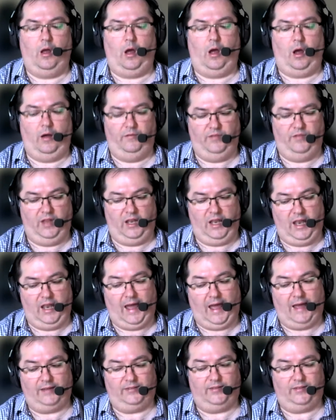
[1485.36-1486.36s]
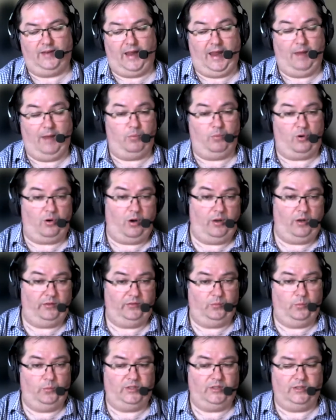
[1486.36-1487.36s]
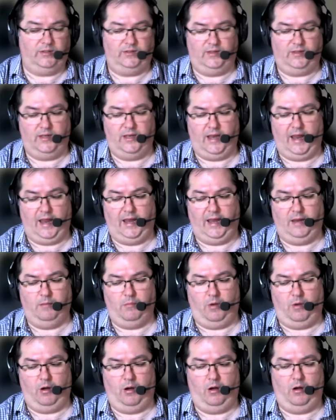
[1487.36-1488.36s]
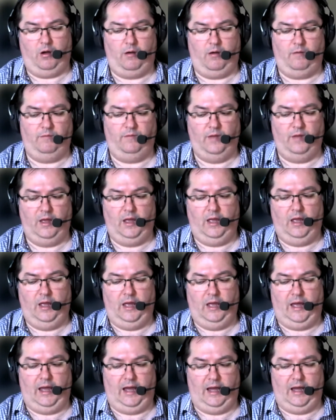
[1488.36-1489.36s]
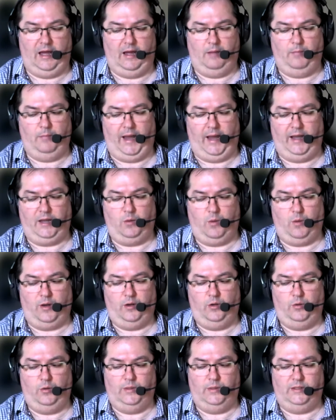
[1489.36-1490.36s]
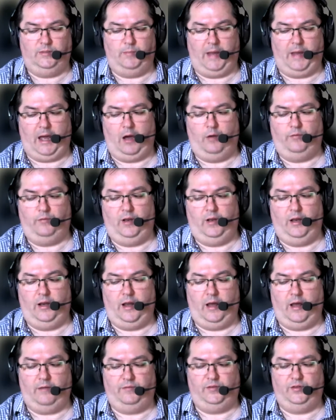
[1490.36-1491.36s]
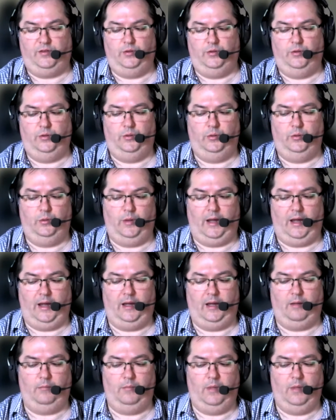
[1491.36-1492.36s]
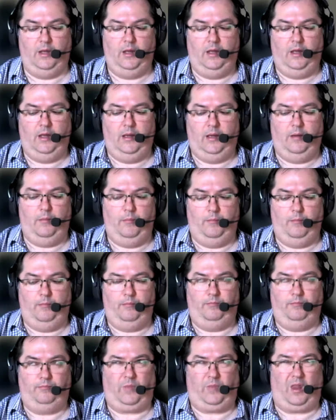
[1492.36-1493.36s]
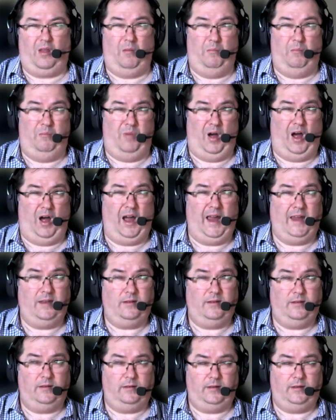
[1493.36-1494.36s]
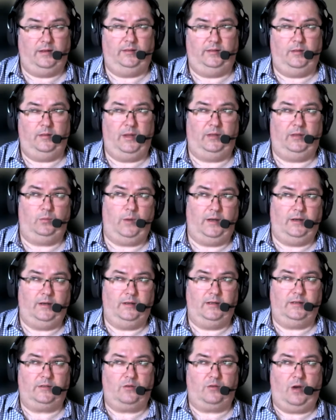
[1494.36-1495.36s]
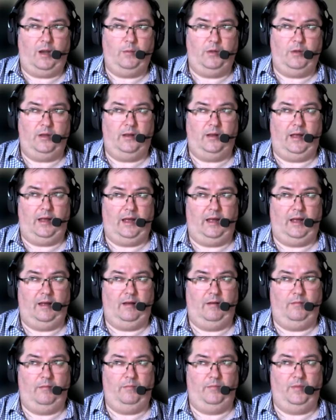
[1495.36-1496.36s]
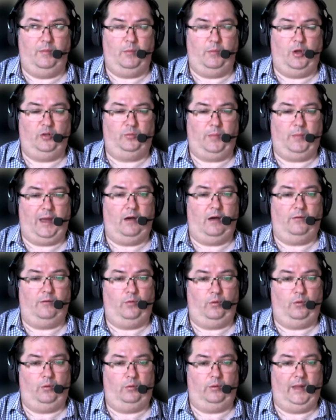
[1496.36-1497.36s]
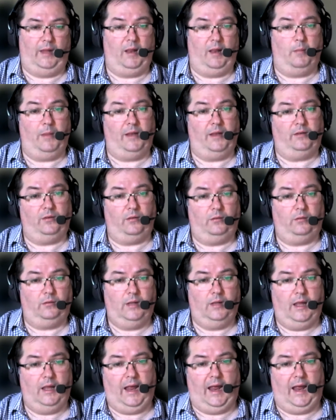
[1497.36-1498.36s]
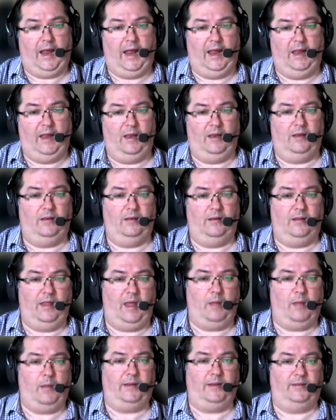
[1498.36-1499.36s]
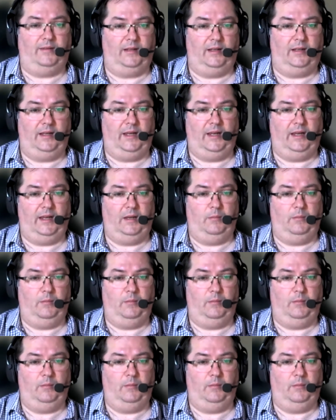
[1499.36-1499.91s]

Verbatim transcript: of the last Emperos, which is the name of um, anyone who is powerful enough to um, bind, is the best way to describe it, um, the most powerful elemental and they basically